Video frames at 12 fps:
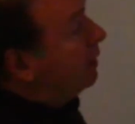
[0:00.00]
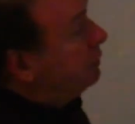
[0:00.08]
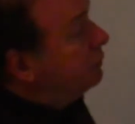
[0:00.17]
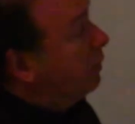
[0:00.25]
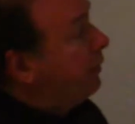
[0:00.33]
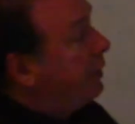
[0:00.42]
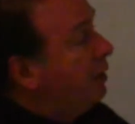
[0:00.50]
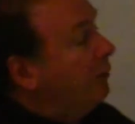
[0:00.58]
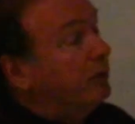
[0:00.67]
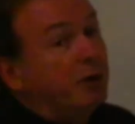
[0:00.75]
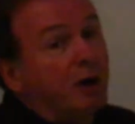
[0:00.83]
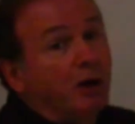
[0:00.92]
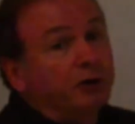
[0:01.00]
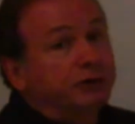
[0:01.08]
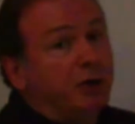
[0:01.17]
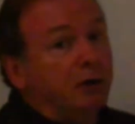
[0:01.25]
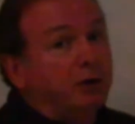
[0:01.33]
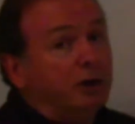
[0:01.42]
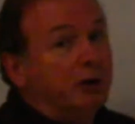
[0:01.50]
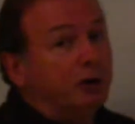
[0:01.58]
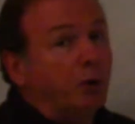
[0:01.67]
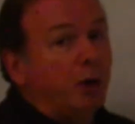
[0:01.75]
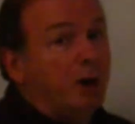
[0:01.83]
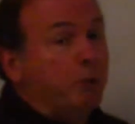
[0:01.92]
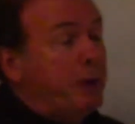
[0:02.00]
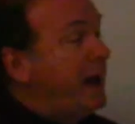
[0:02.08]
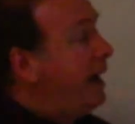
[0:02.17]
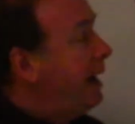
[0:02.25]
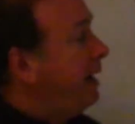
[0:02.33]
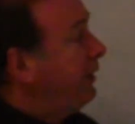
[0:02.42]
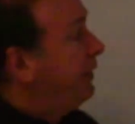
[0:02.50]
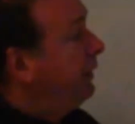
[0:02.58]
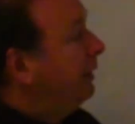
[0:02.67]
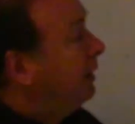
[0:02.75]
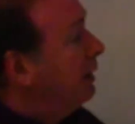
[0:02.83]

So the overall circulatory path